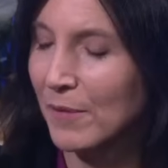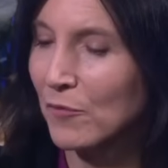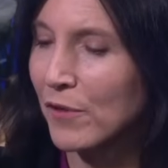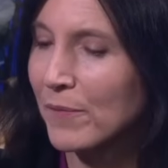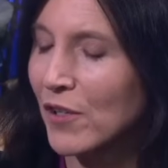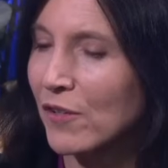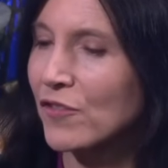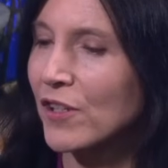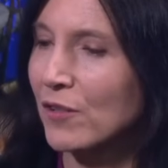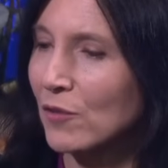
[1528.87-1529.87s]
cryptos
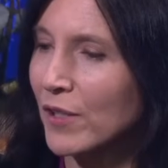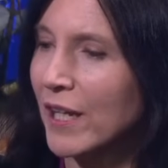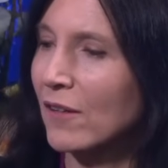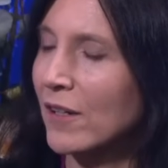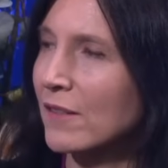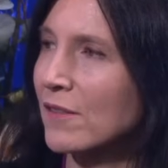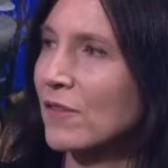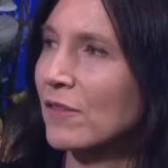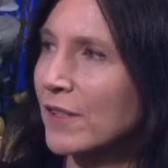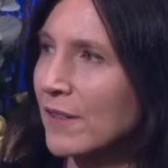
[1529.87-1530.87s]
you can look at like a
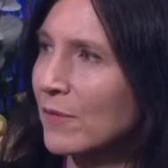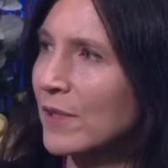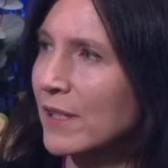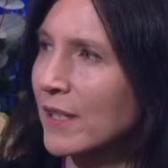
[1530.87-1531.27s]
stock, is that what you're saying?